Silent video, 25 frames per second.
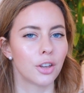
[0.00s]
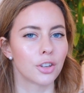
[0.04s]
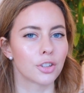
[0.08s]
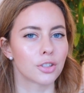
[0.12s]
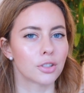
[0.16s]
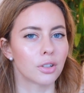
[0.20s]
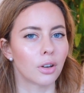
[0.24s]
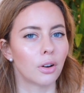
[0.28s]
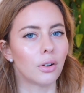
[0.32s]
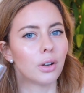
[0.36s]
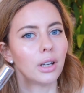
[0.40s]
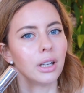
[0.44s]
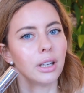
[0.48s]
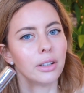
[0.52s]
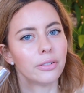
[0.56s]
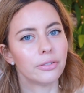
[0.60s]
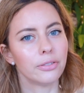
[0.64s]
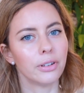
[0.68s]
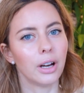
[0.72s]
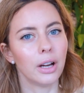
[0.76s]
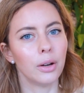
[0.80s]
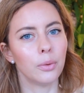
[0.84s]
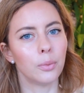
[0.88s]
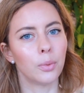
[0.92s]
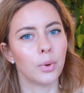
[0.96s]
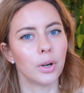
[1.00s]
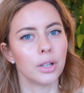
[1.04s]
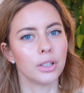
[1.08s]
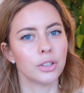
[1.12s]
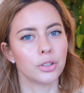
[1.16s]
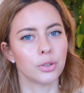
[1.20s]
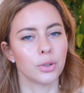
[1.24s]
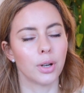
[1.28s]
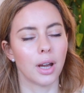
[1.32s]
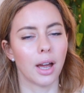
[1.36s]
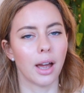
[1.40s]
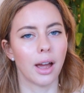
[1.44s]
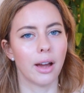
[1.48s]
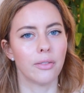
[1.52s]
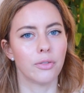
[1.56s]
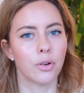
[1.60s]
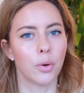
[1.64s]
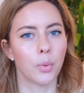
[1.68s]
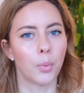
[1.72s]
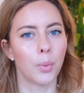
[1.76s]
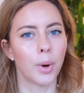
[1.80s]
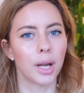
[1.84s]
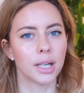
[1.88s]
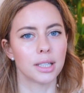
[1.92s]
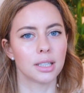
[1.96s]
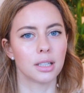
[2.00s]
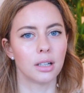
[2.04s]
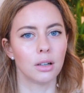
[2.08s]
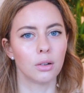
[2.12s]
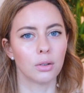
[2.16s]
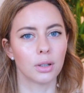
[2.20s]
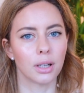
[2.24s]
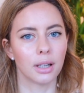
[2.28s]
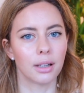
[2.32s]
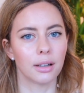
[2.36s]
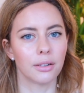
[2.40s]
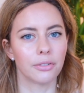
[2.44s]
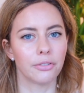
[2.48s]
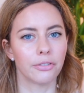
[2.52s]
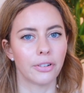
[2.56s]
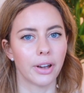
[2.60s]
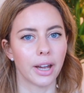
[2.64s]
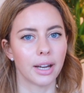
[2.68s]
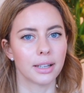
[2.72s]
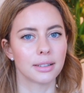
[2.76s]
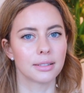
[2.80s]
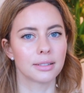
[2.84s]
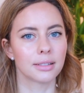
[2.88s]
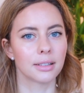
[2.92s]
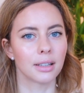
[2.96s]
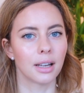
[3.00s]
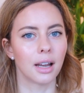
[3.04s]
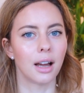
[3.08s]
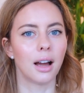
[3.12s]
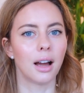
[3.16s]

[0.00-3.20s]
So if I want to have a wet looking effect,